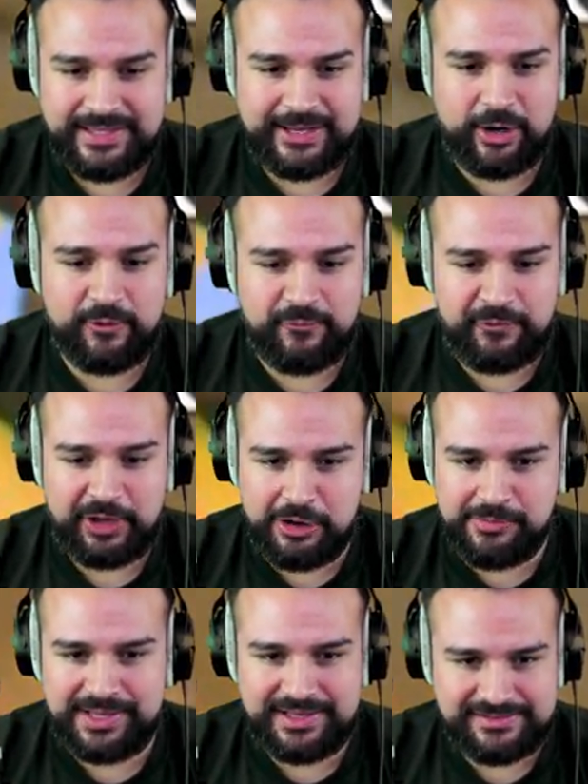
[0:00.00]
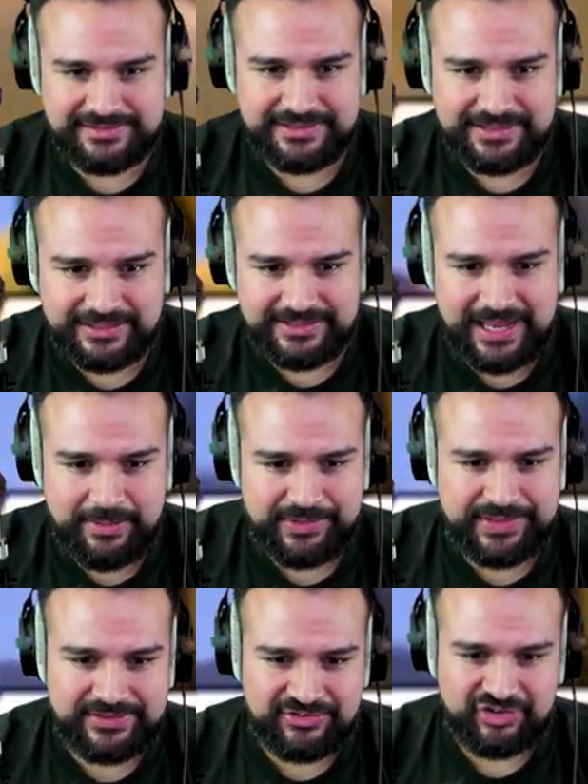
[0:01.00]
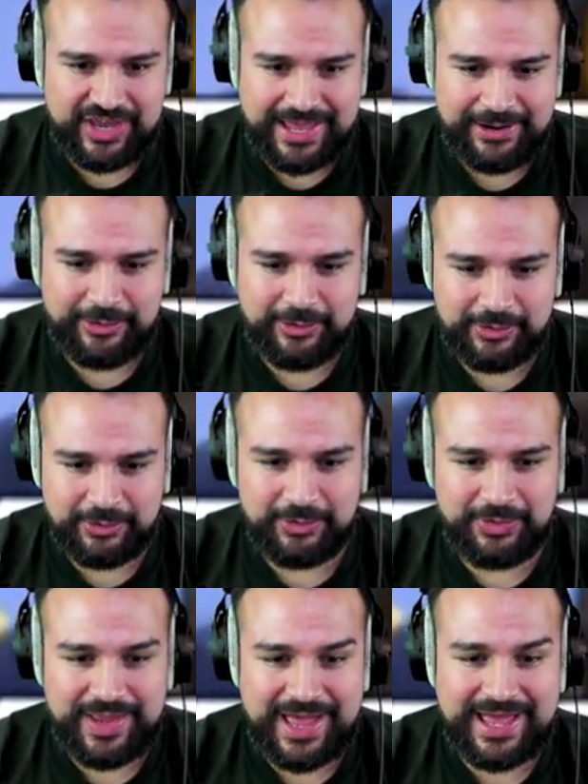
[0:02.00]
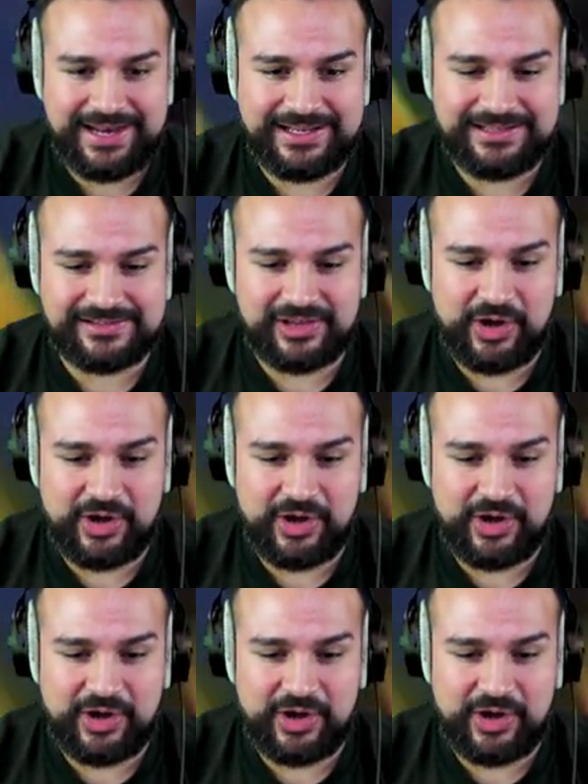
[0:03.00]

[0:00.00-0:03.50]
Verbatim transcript: Ego Film is the name of this channel. That is